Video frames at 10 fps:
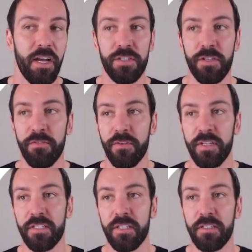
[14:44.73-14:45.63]
So for
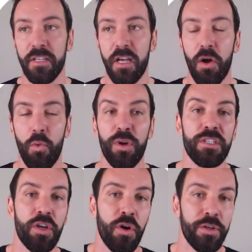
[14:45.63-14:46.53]
instance, what does
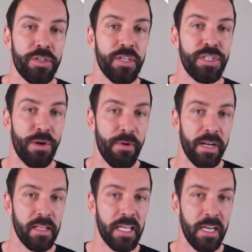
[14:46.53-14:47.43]
it cost you to generate
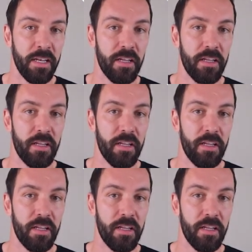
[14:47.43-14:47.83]
a lead?